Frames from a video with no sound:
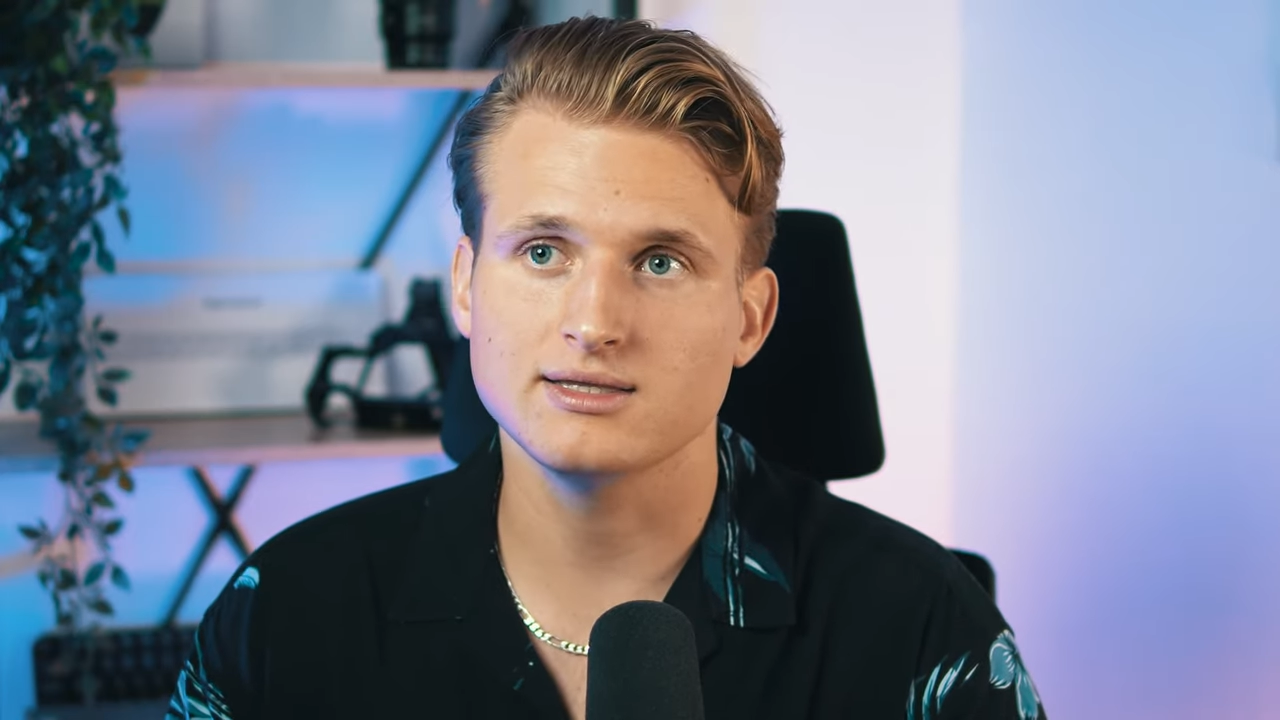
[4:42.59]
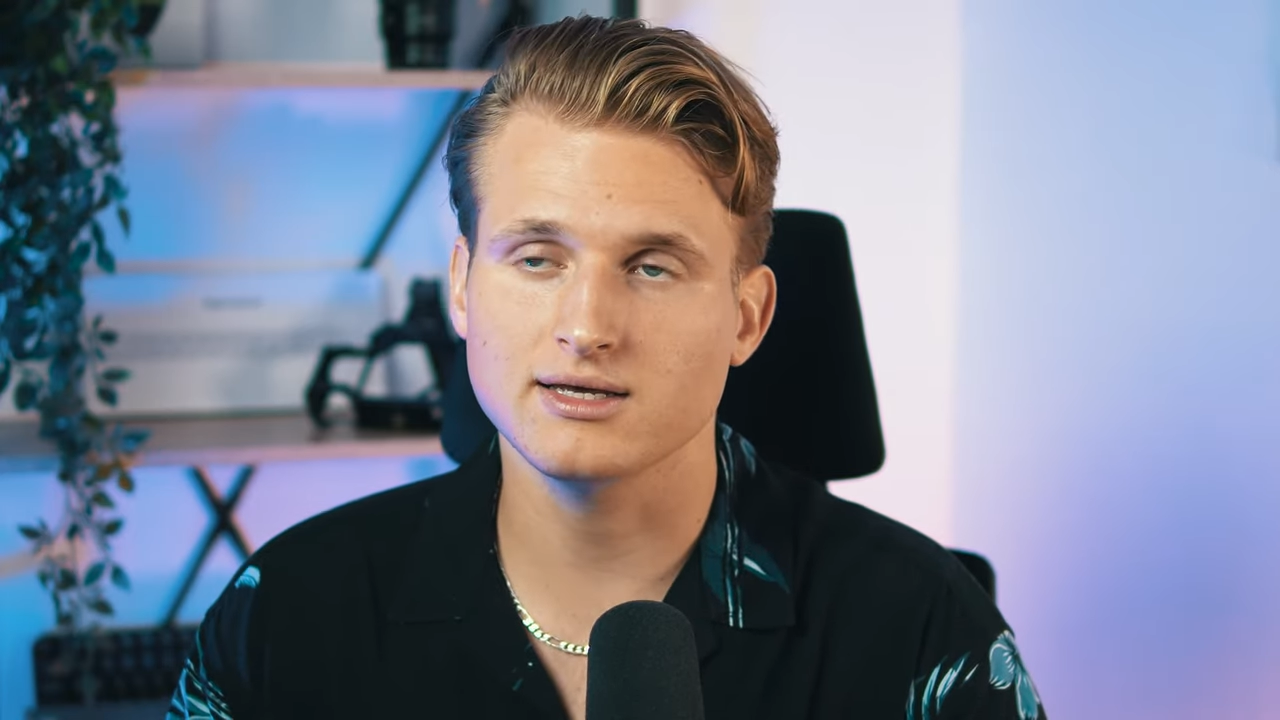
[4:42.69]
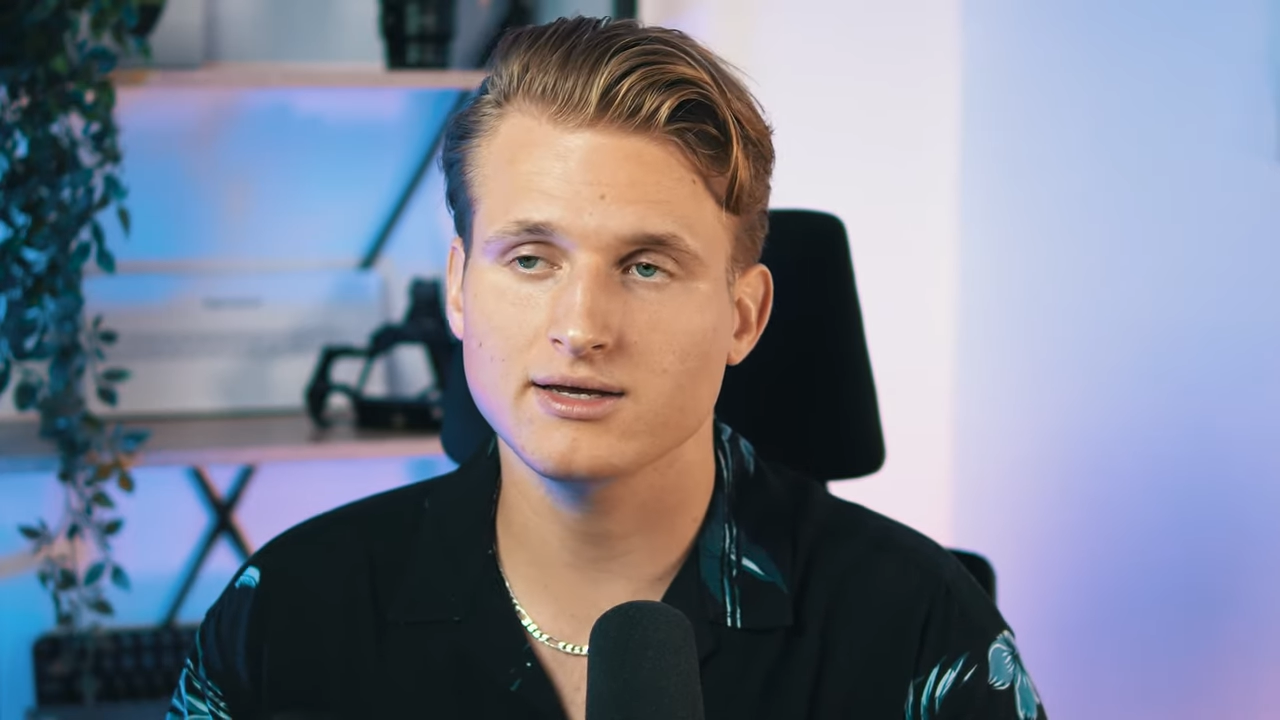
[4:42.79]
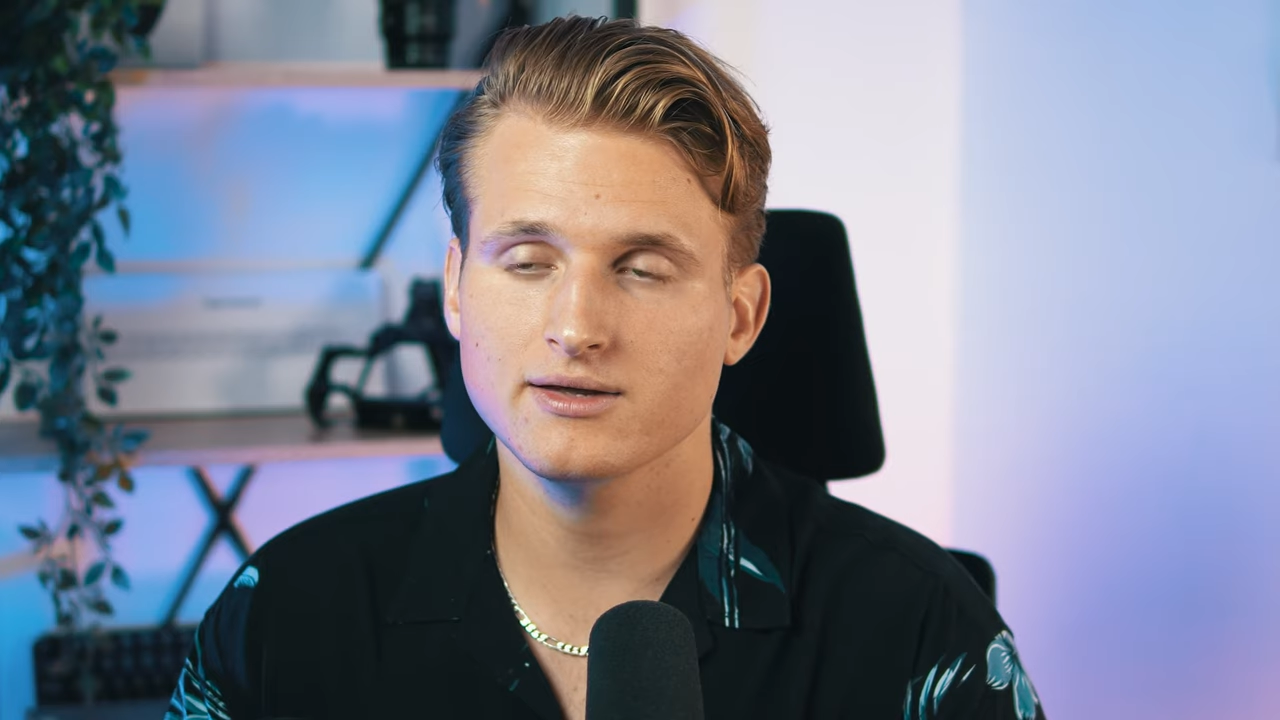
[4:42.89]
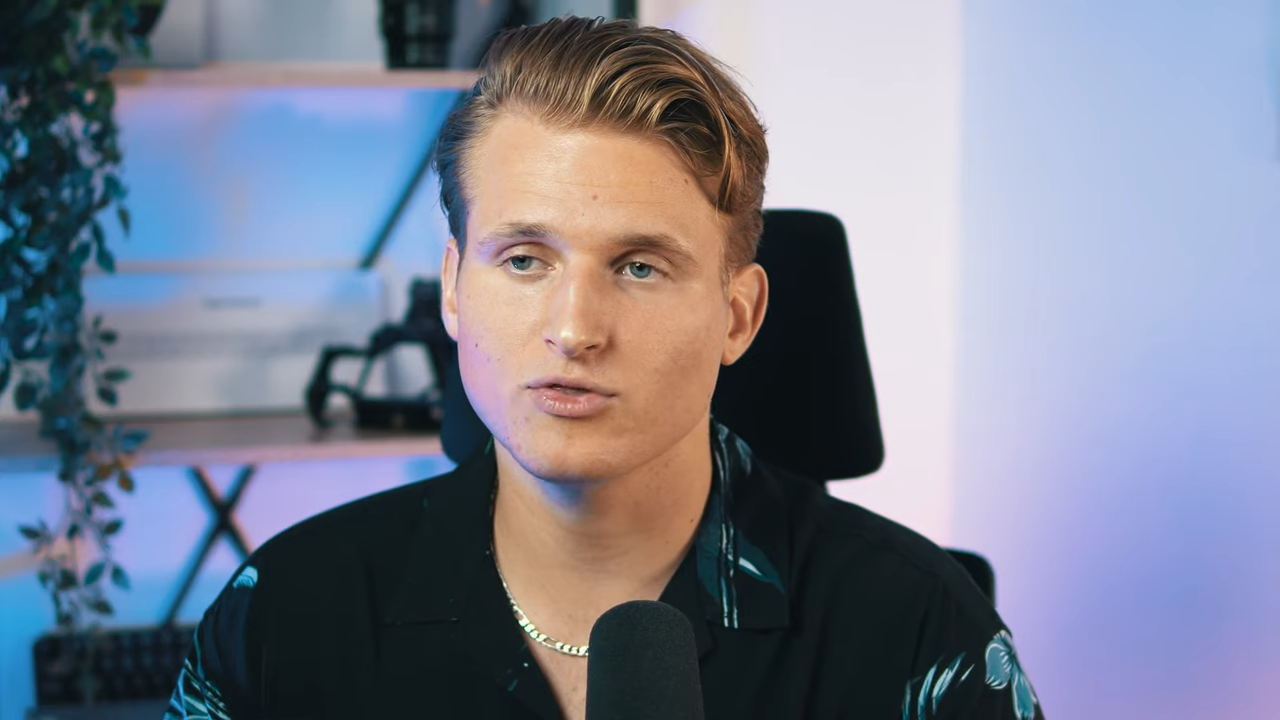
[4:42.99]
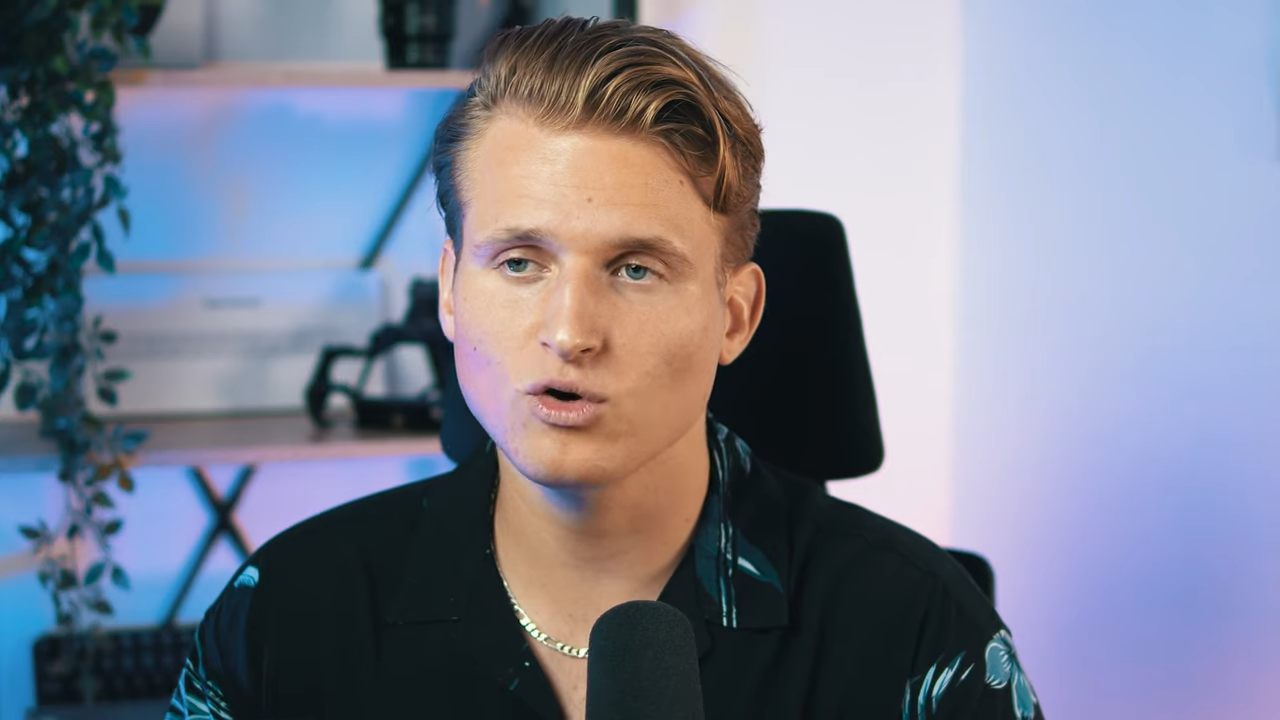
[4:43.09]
the